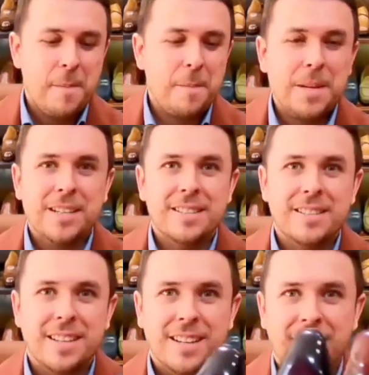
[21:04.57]
But
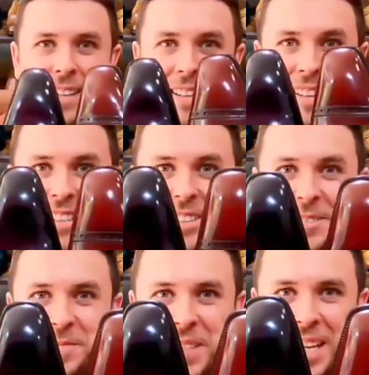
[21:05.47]

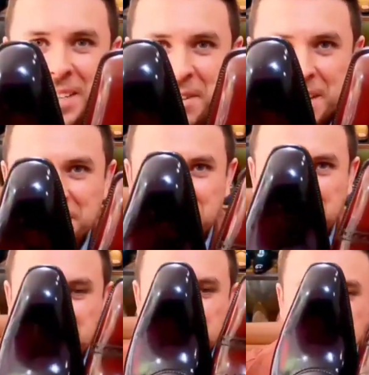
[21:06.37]
anyway,
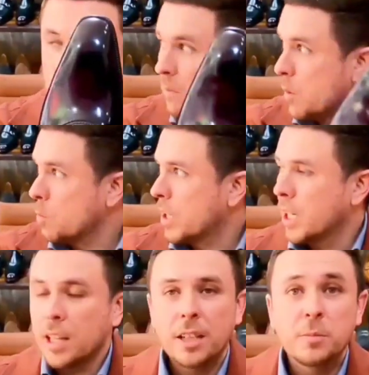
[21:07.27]
we
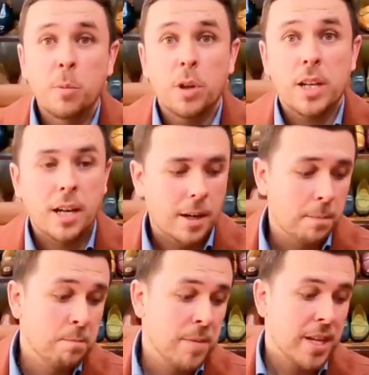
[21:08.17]
got lots more to
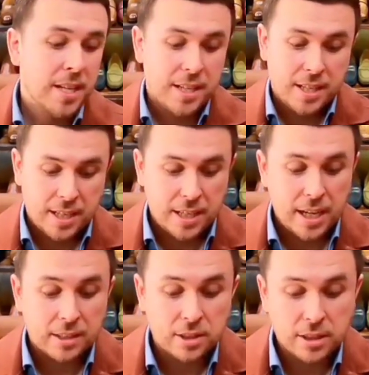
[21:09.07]
come. I
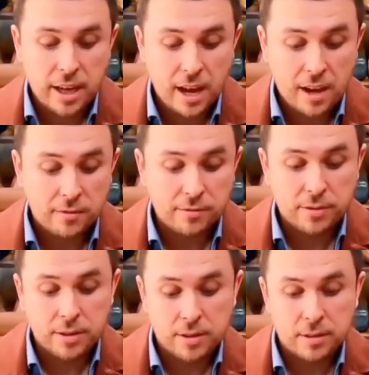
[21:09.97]
actually have
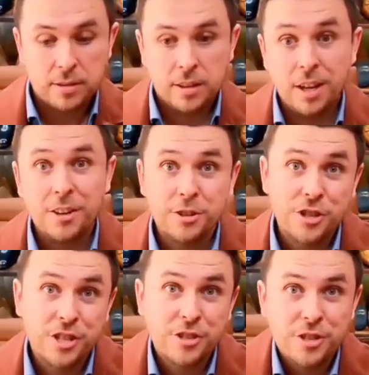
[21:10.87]
other
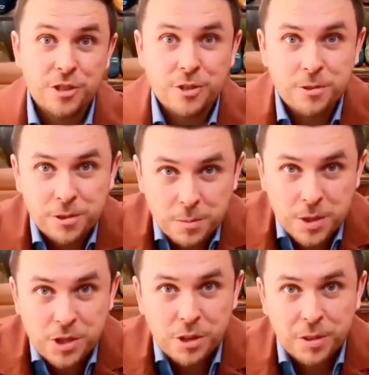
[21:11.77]
G&G shoes to be
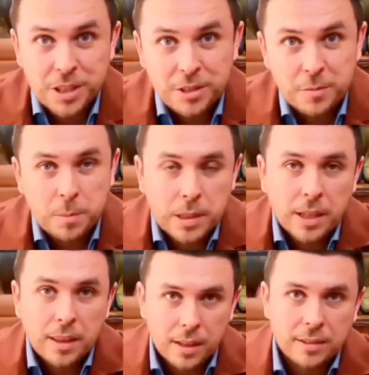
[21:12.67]
showing you, but
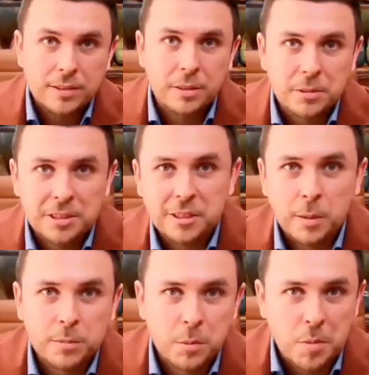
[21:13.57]
I thought I'd start with this
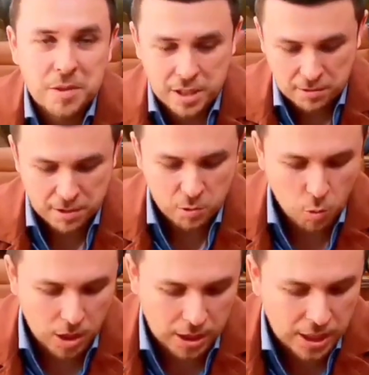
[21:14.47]
Optimum Series
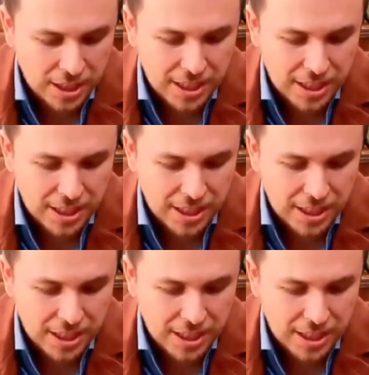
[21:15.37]
1.